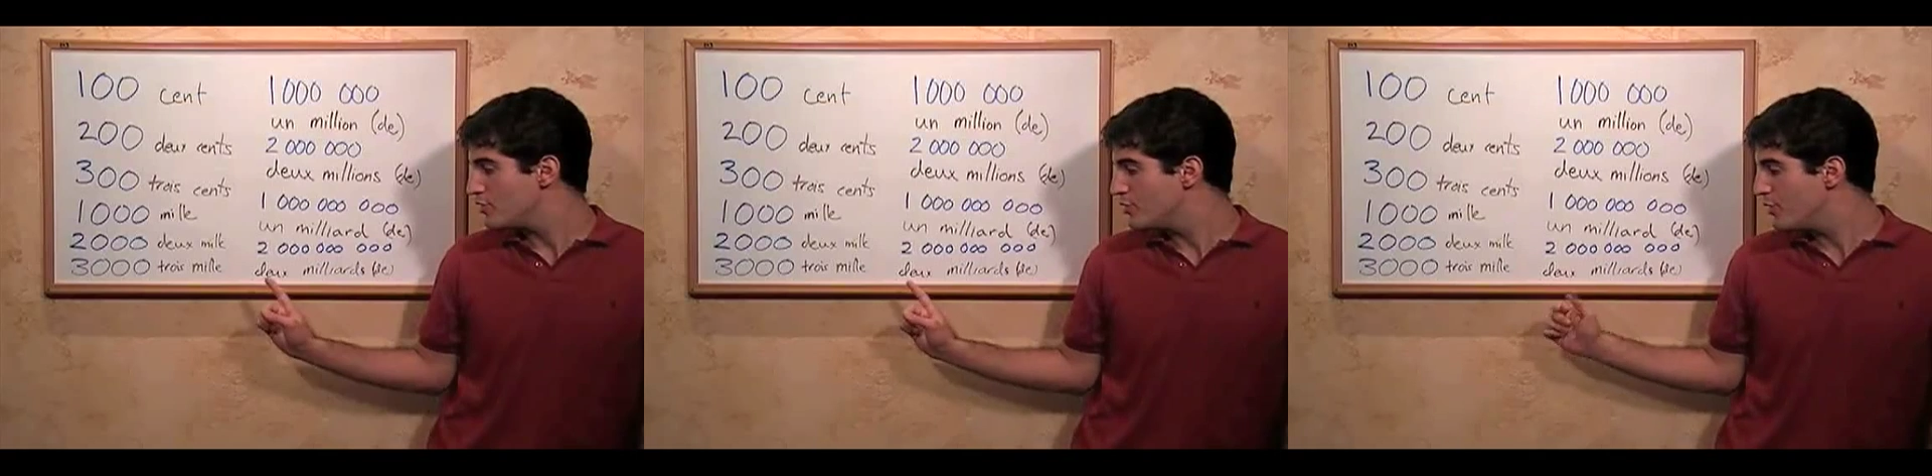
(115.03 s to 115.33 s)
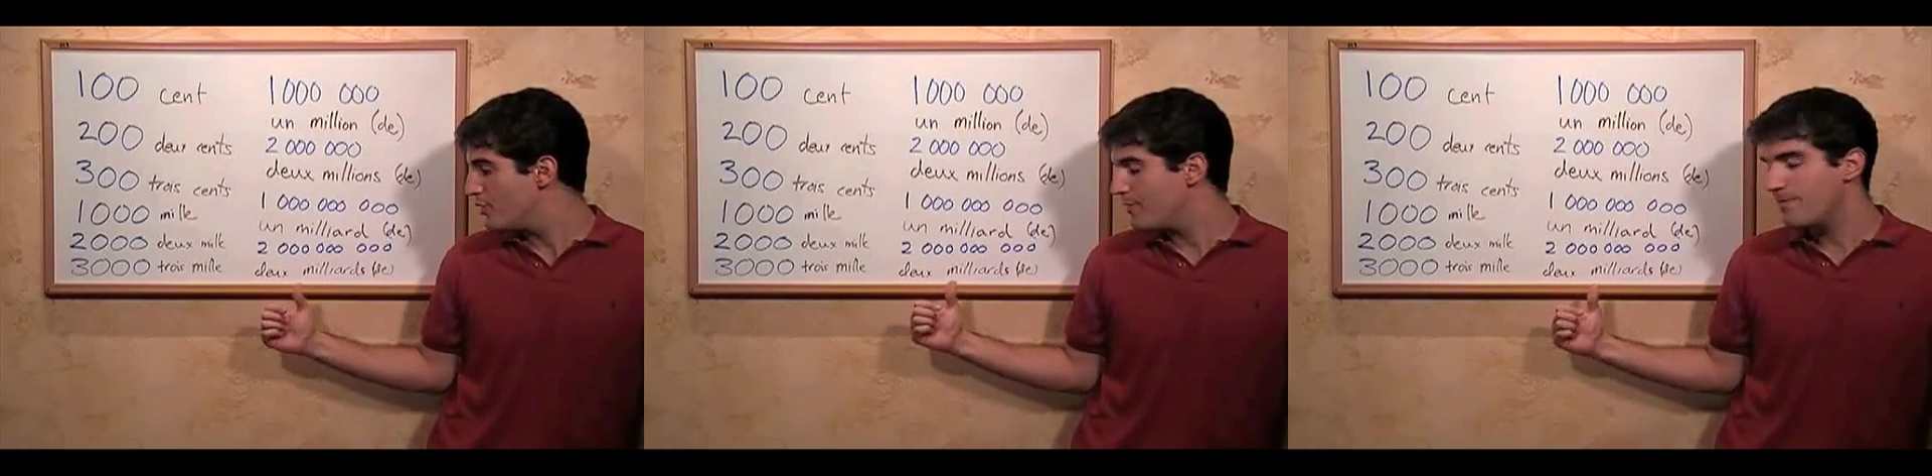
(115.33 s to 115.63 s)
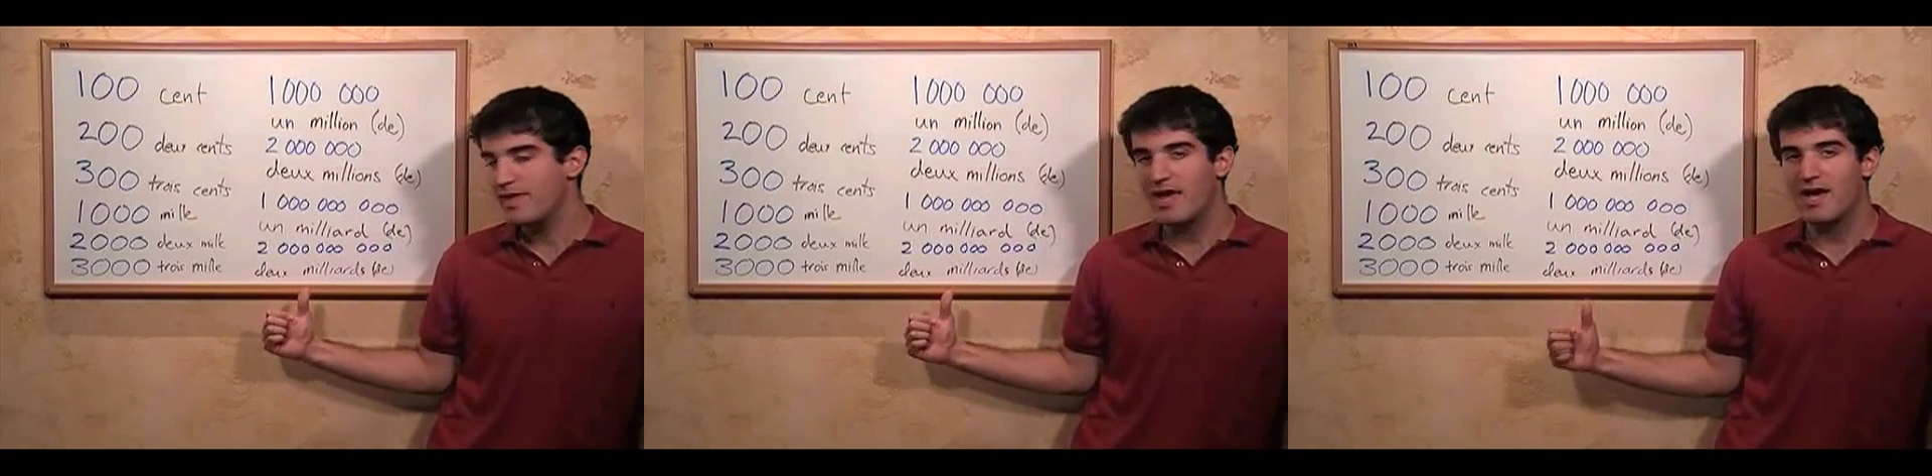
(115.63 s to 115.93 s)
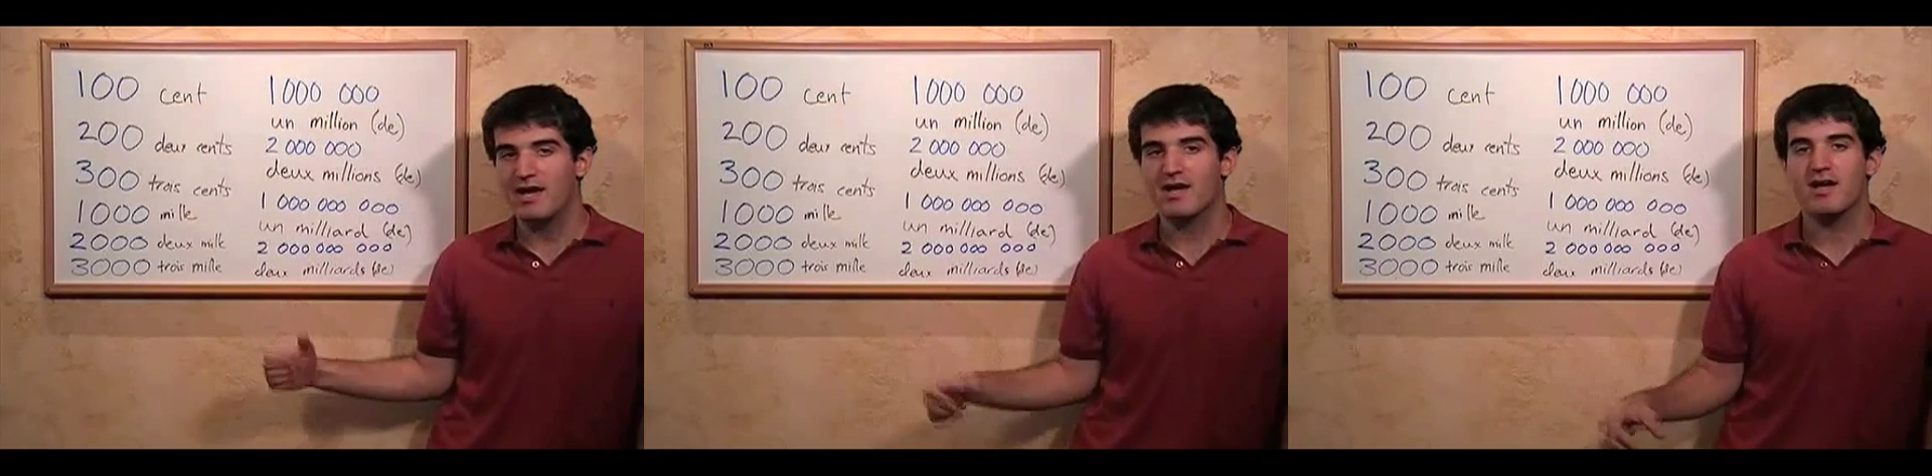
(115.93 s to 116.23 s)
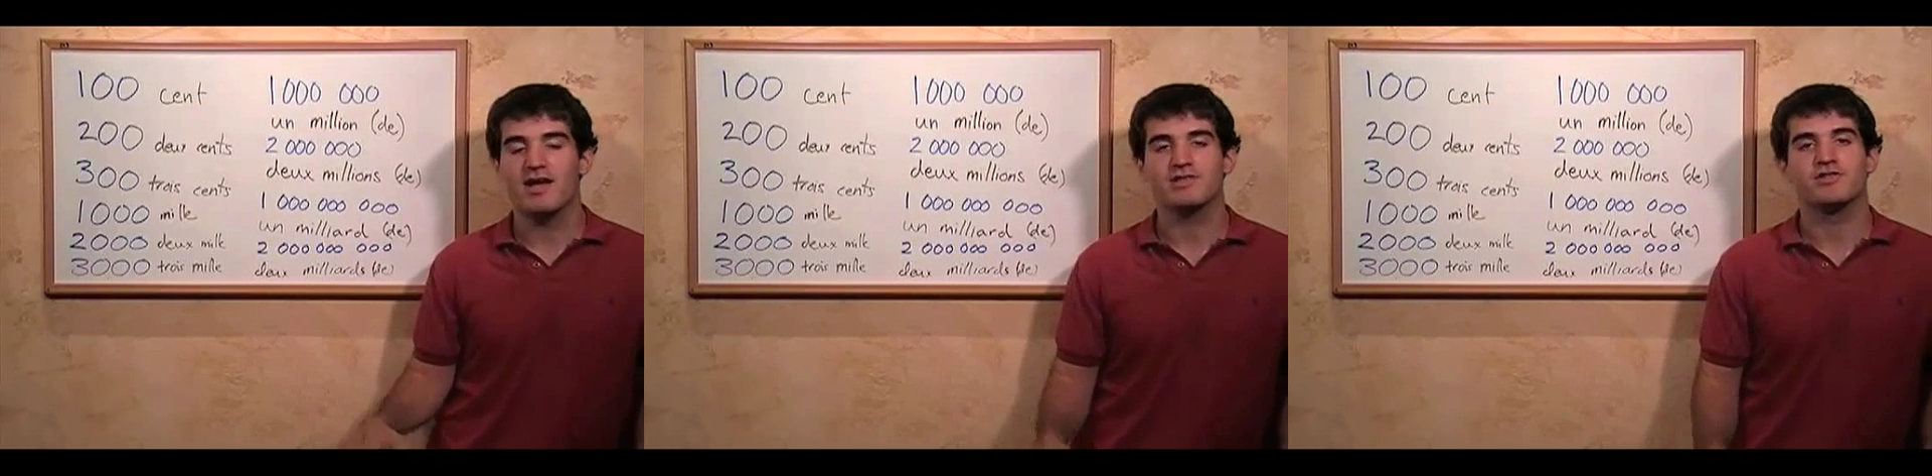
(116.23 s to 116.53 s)
2 milliards,
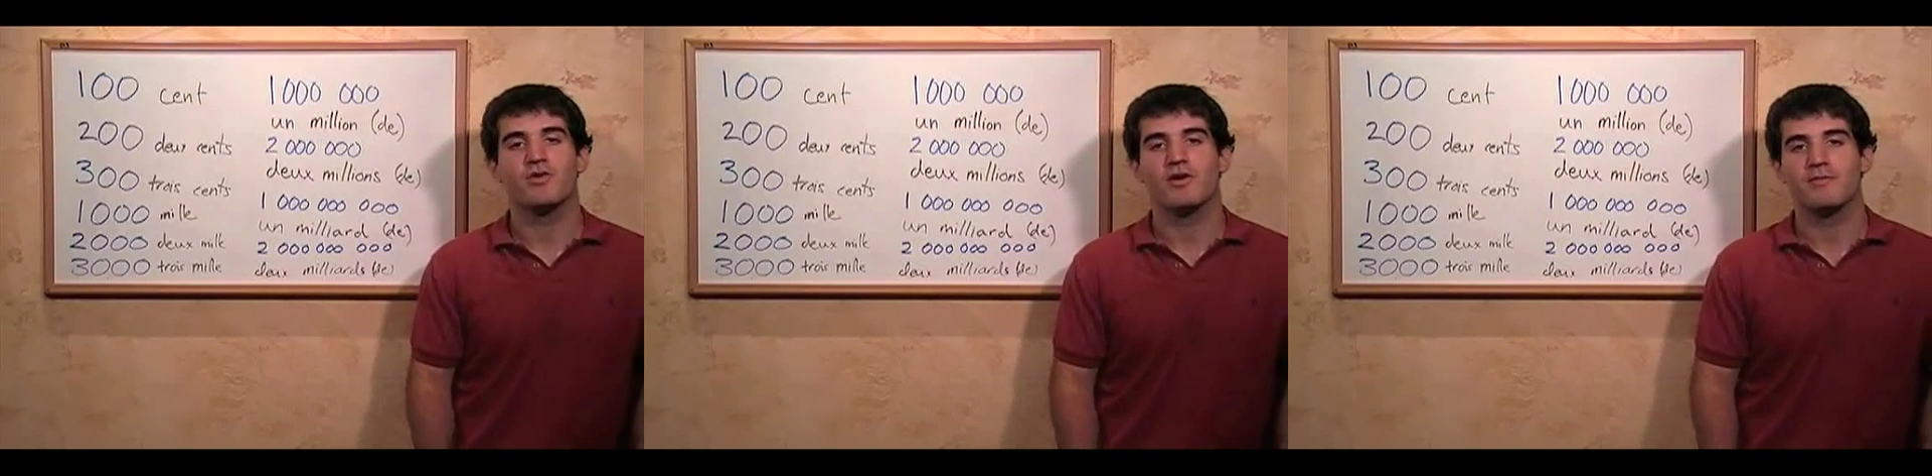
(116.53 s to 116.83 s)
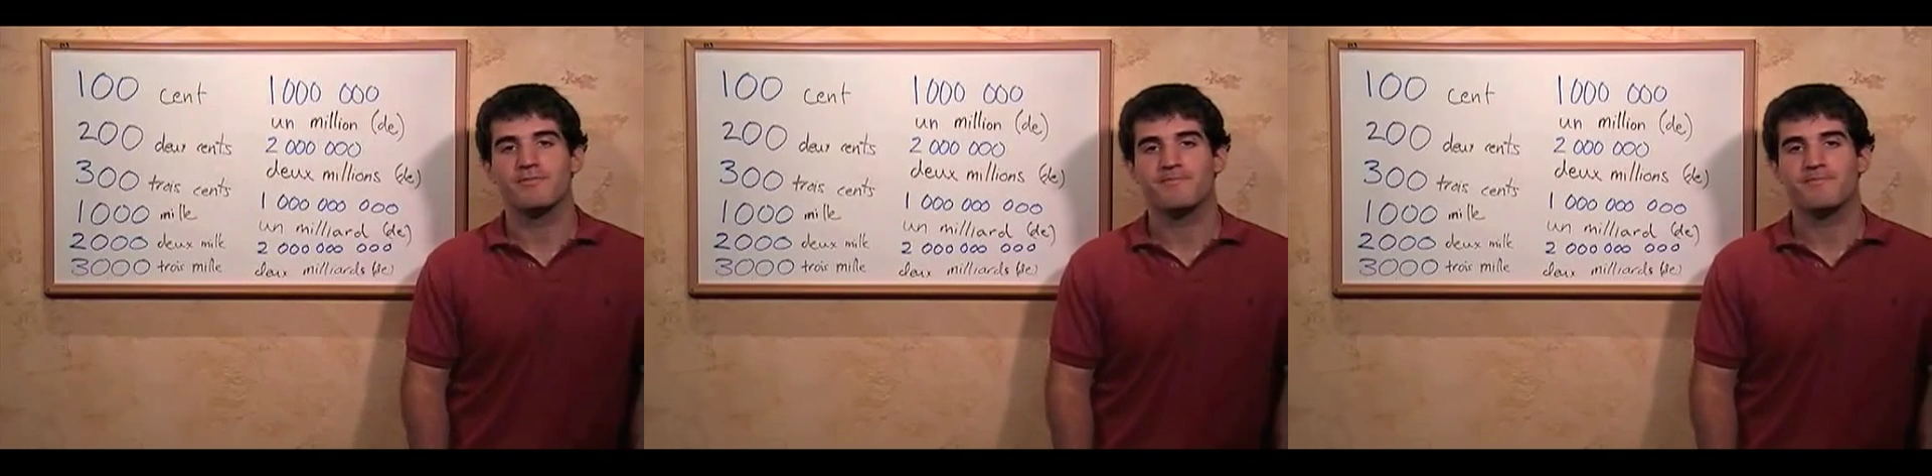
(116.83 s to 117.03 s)
and so on.